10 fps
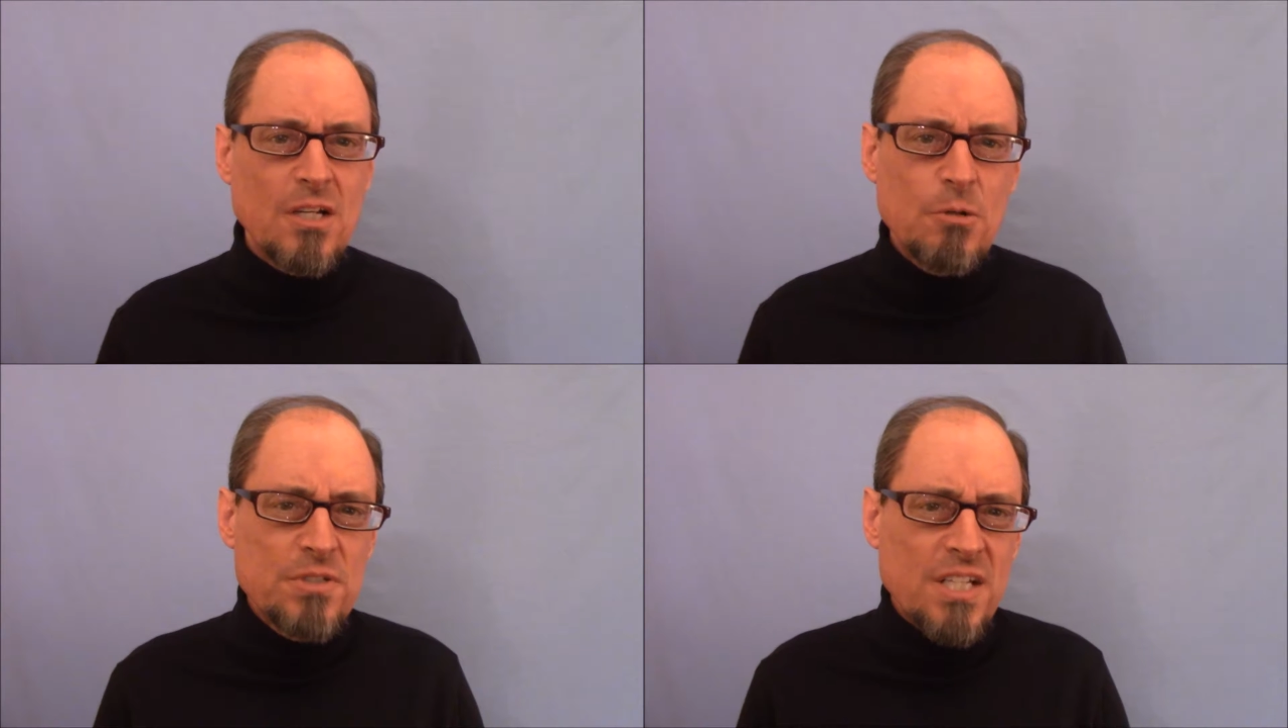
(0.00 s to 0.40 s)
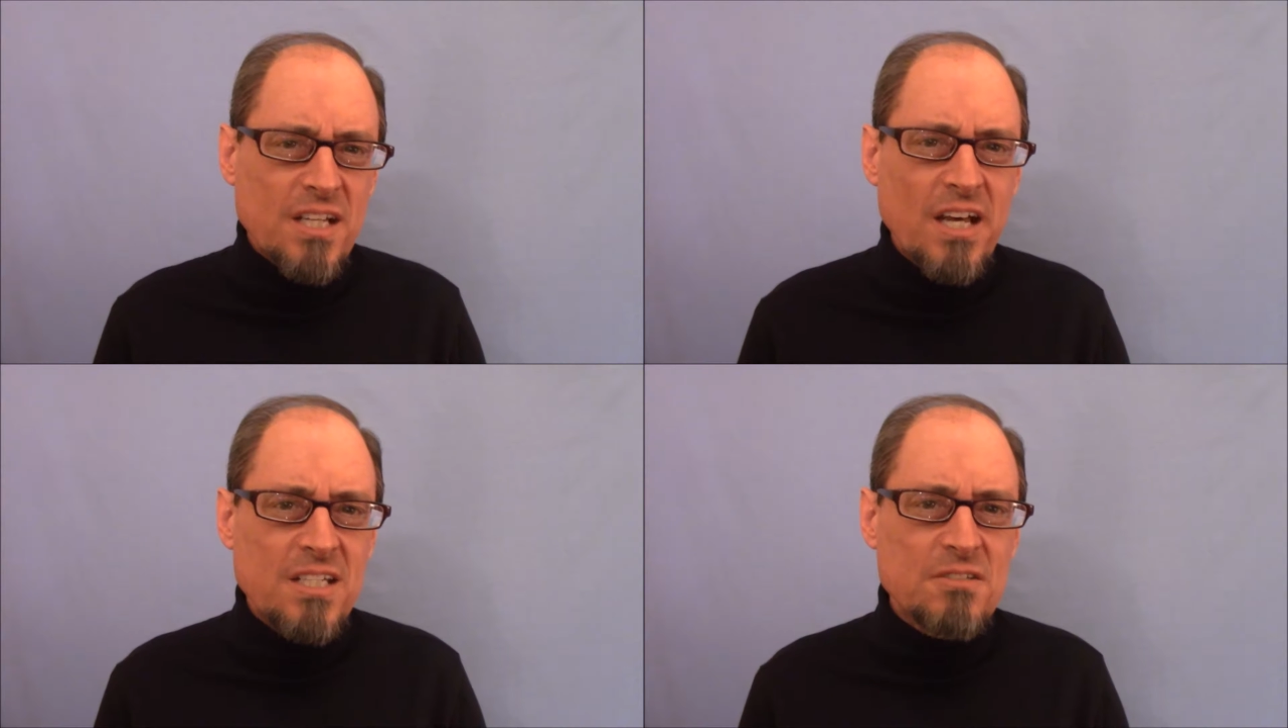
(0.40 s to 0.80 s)
who was a
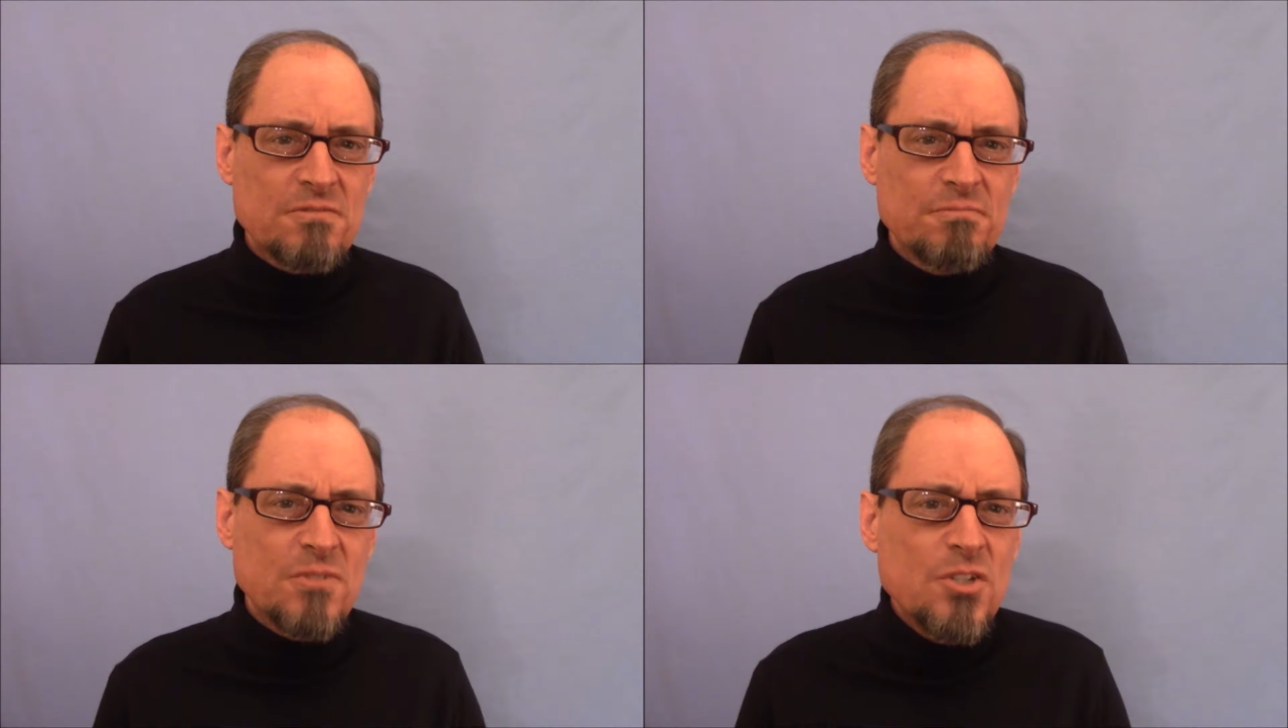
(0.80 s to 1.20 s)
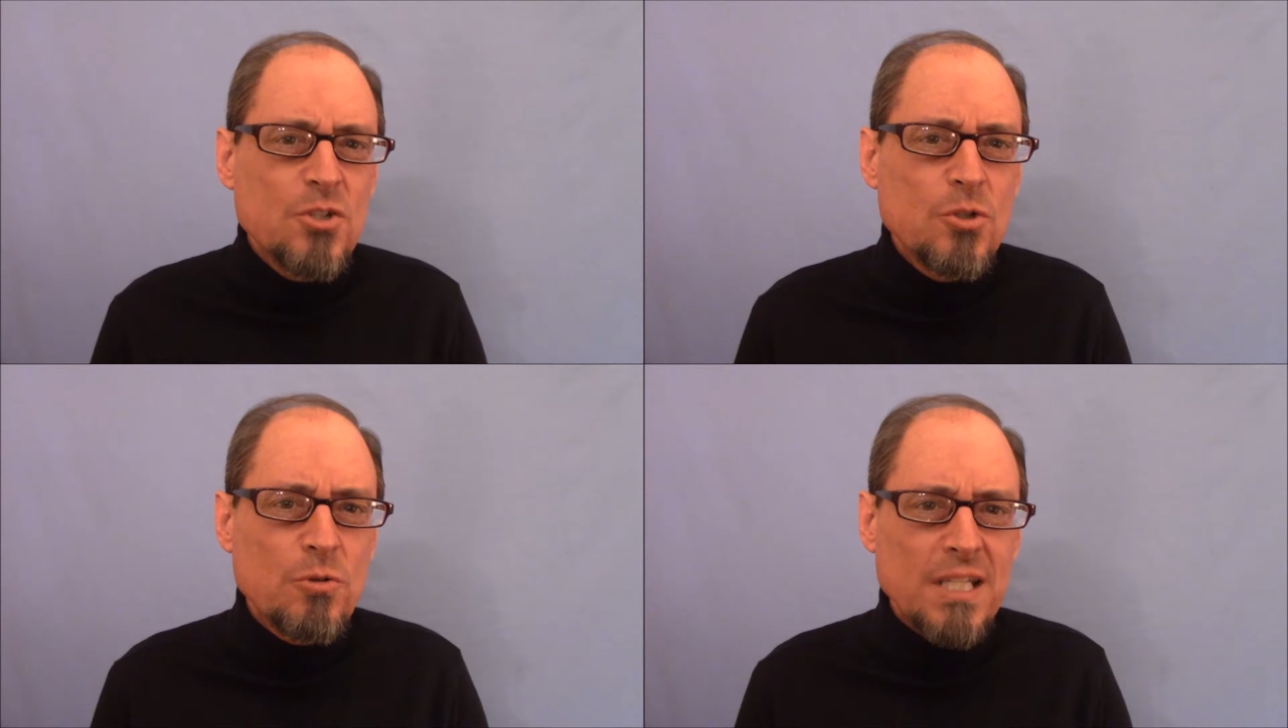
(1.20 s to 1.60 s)
kind of
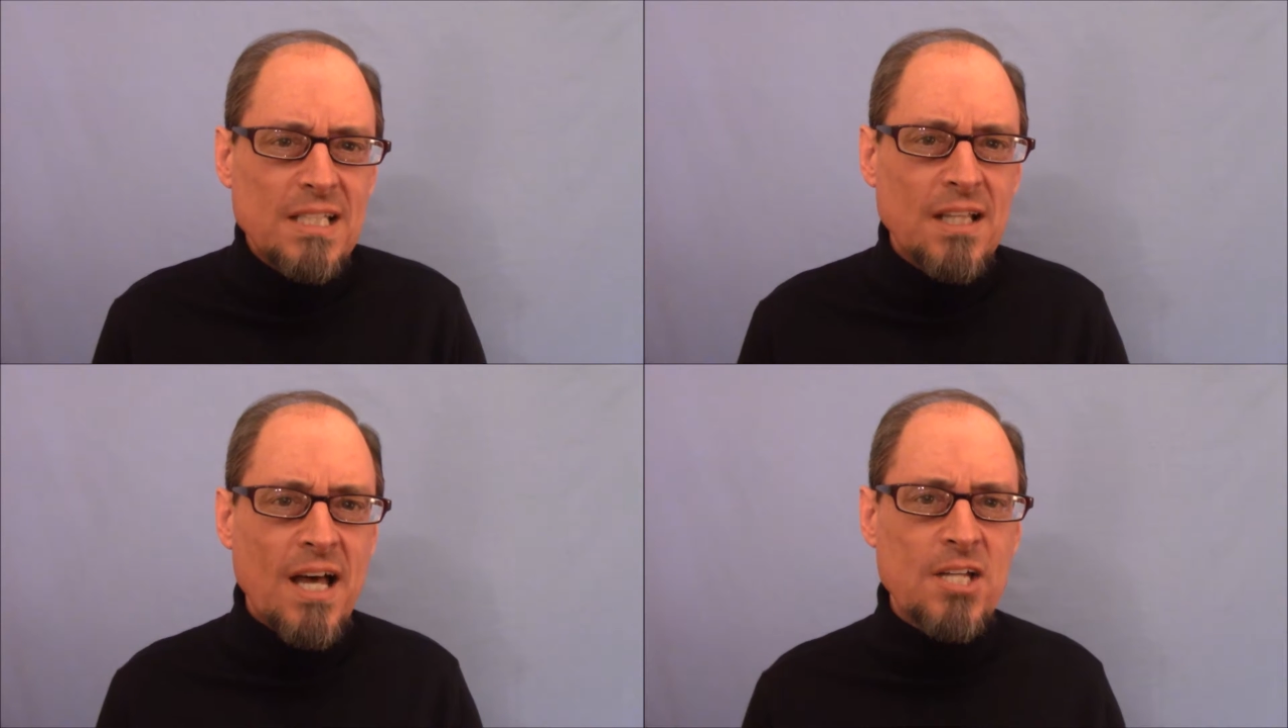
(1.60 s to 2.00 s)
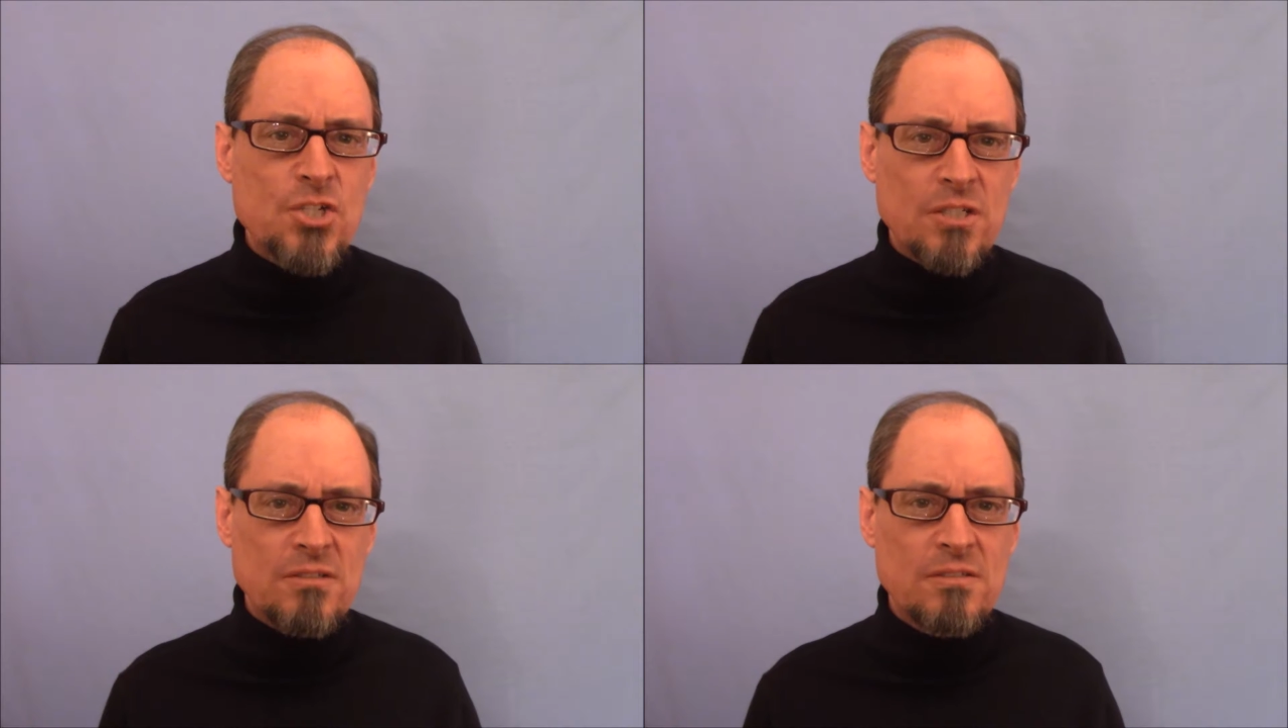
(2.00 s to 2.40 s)
new
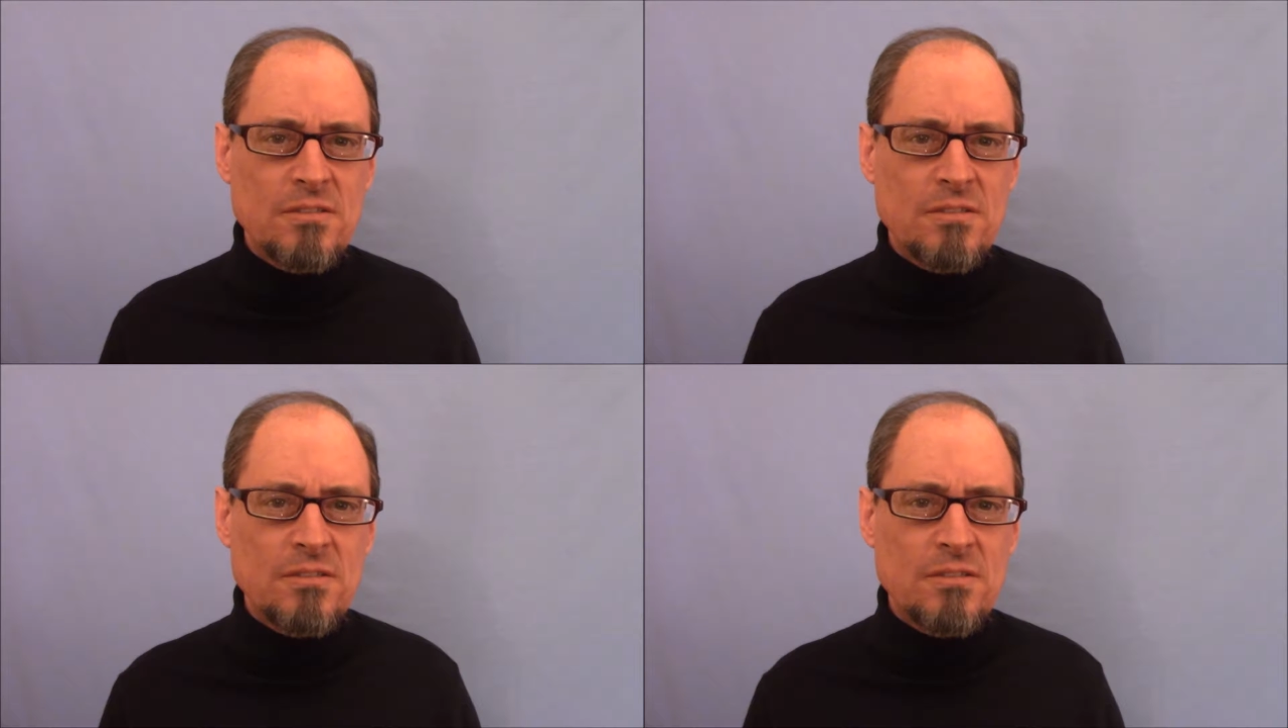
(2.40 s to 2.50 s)
Elijah.